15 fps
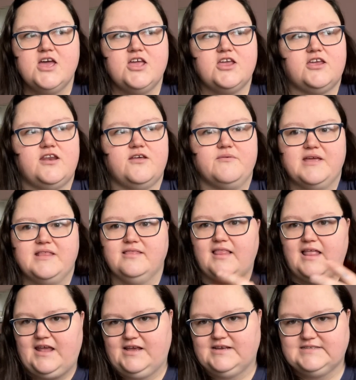you know, in
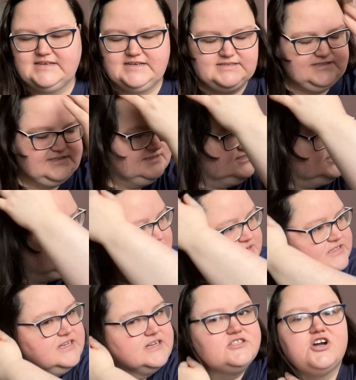lighter seasons as well as
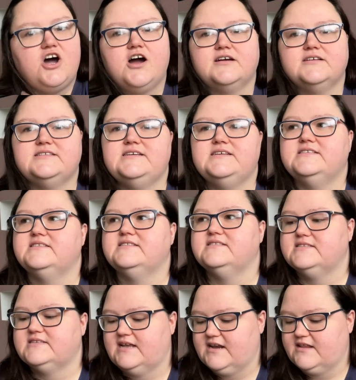like darker
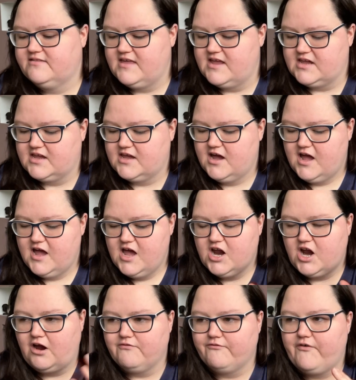seasons, and I think
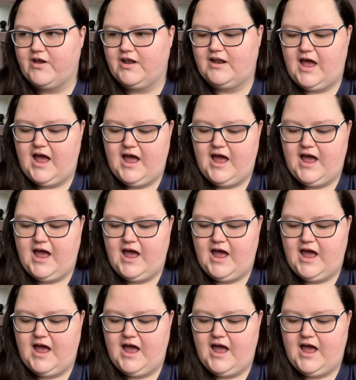going for